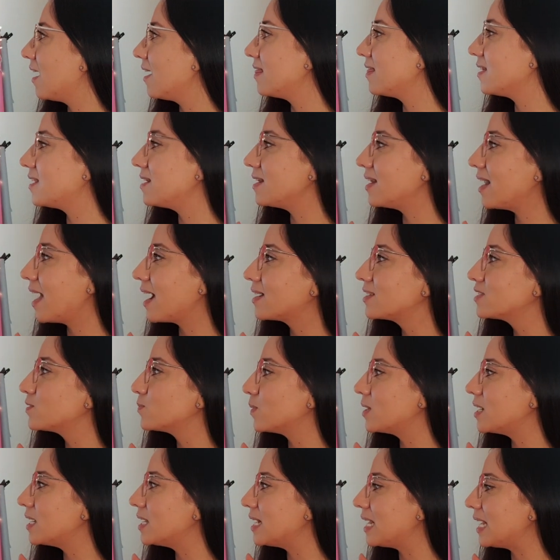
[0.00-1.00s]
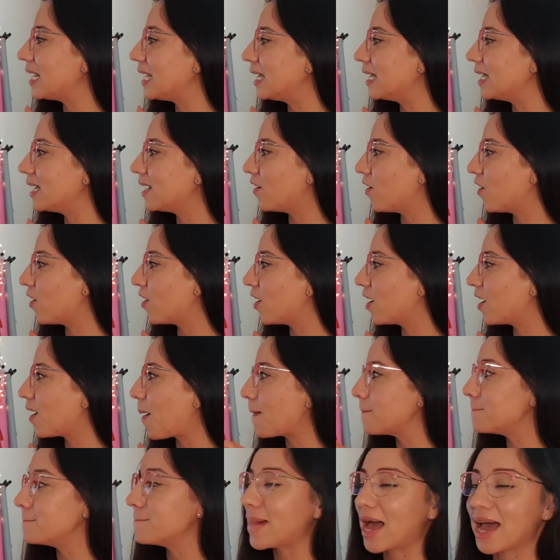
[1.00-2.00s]
The next one are
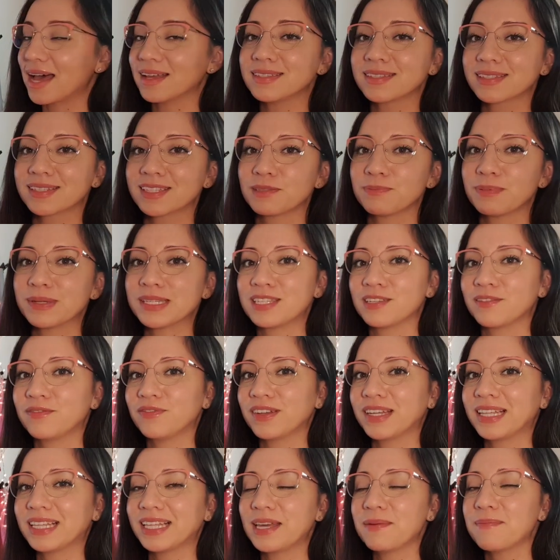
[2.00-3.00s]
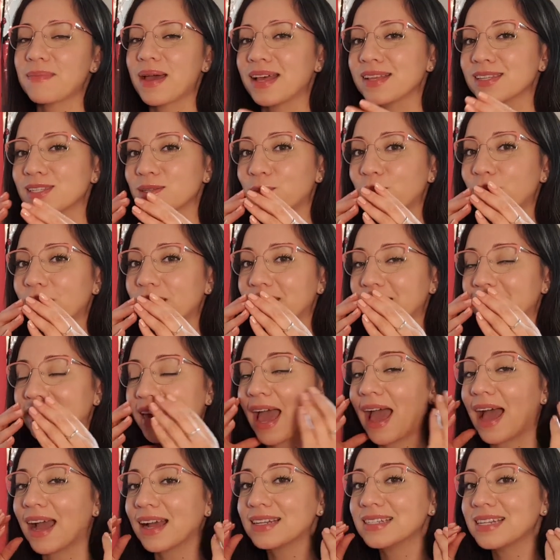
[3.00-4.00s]
masks, specifically masks with
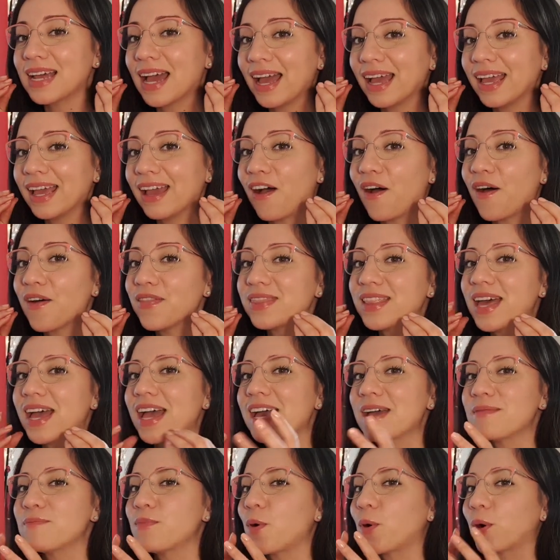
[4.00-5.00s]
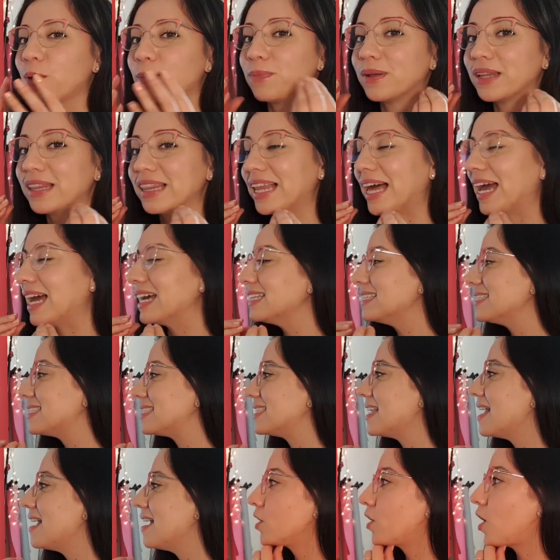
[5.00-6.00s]
cacti on them or
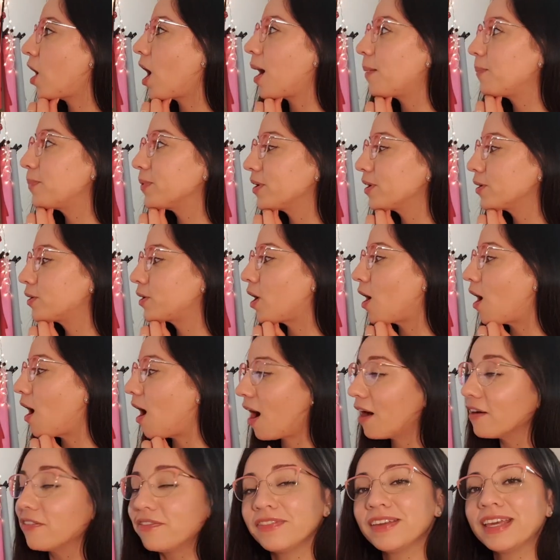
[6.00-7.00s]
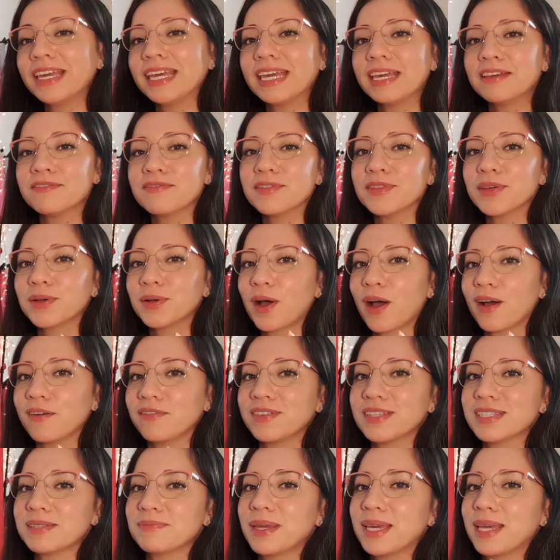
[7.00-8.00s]
plants. Copper Coffee, even though
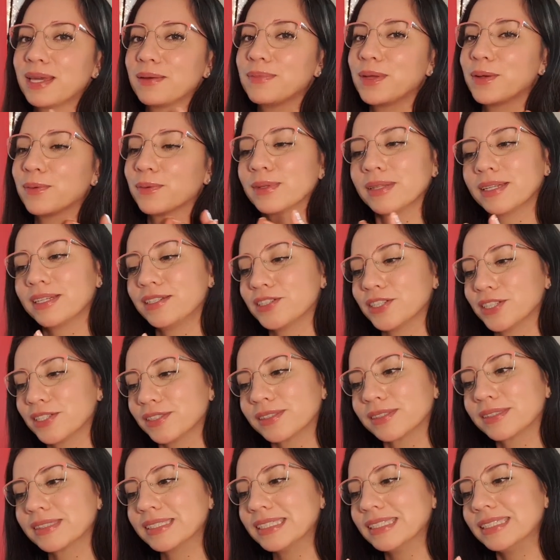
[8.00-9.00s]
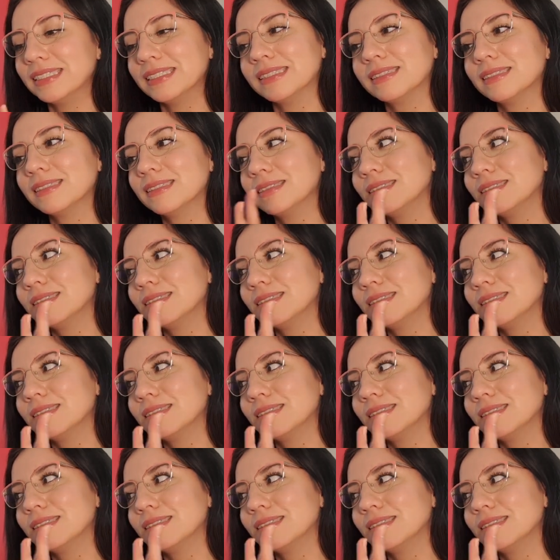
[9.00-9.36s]
coffee is making me really jittery